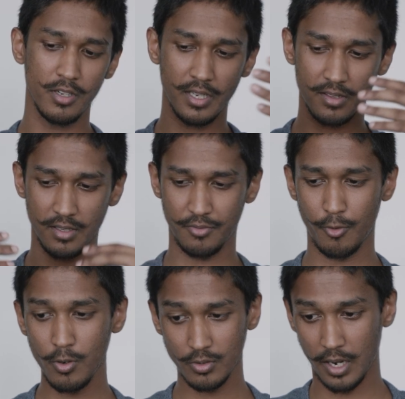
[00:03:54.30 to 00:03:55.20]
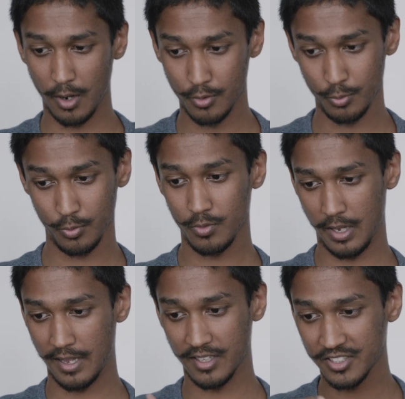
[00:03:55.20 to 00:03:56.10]
we look at the foreground
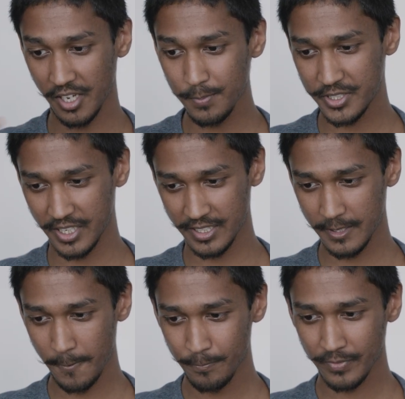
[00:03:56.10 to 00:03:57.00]
and the subject,